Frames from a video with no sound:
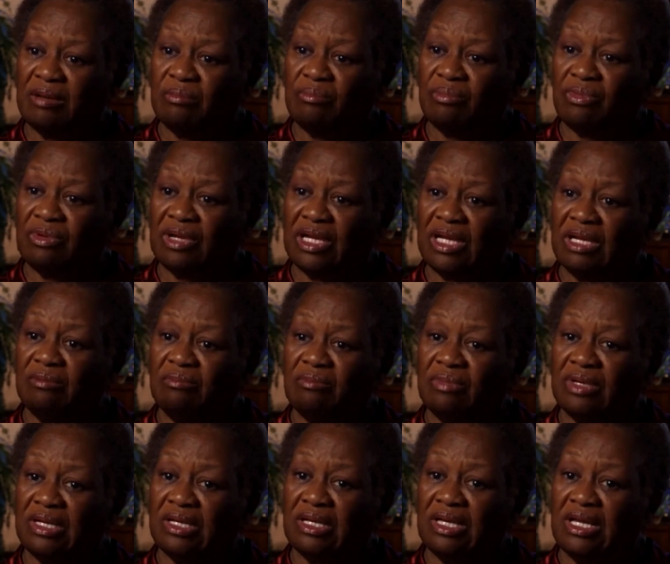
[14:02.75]

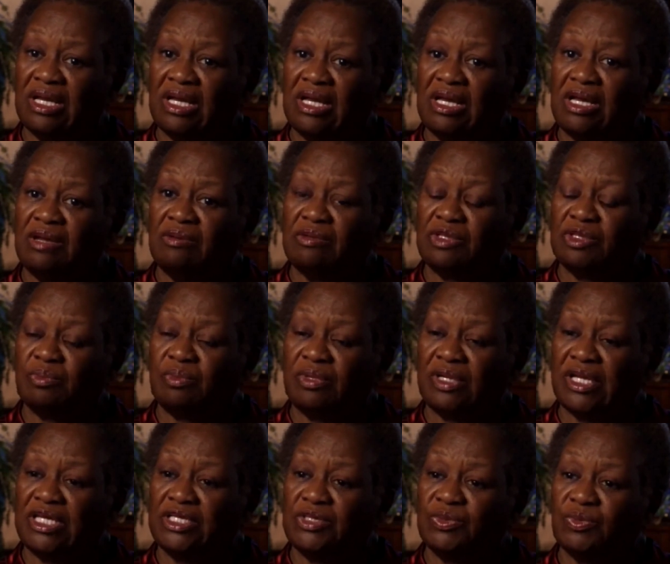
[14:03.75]
upbringing, but it was a
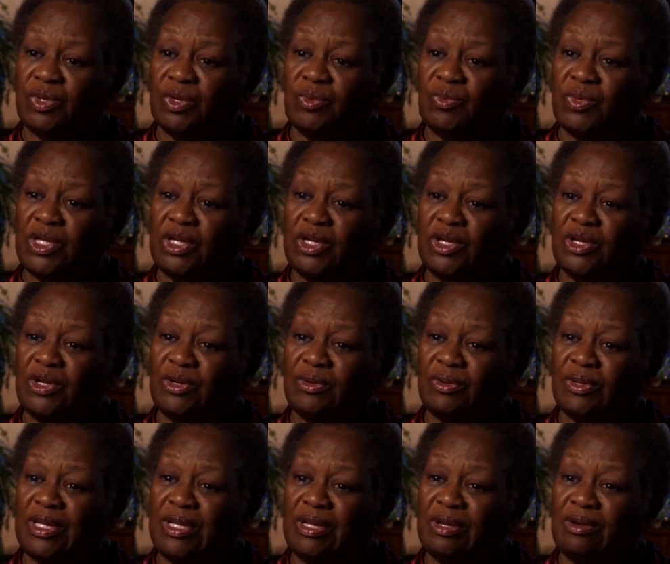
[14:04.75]
place where we could
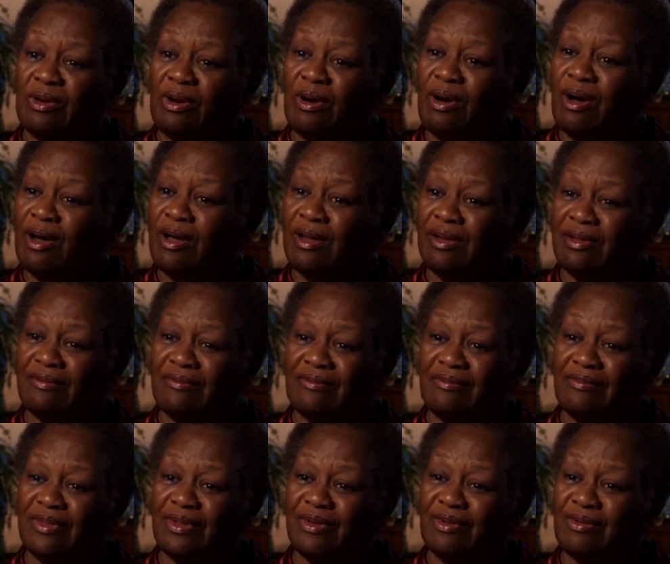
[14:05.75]
go hear all
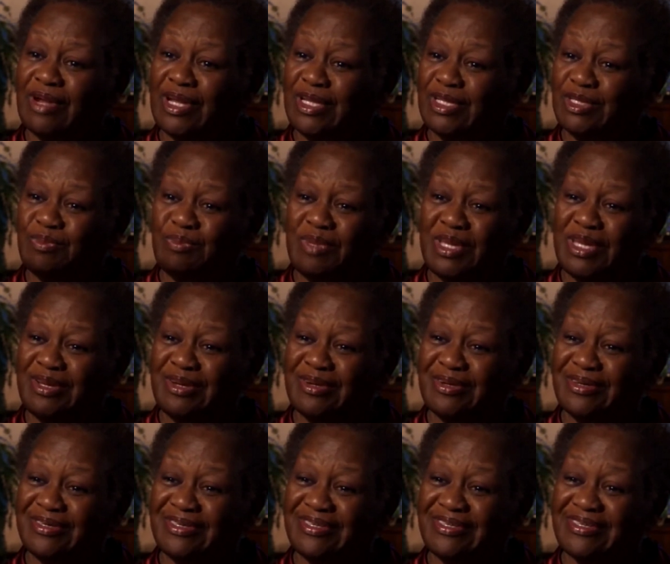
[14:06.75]
of the great
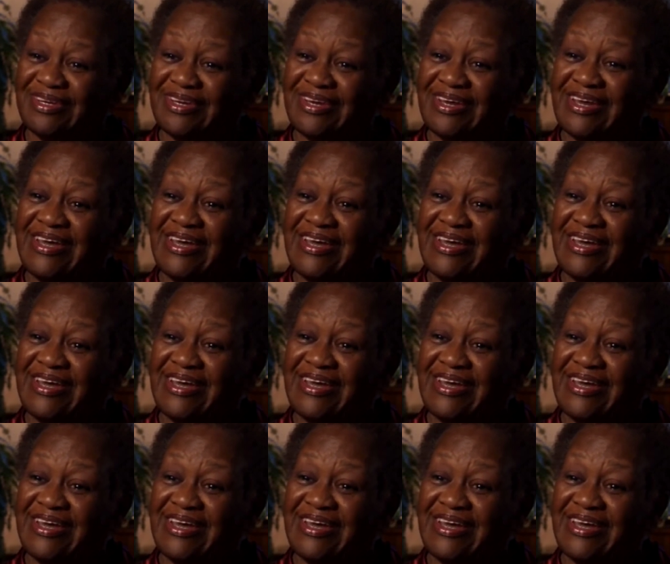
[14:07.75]
speakers.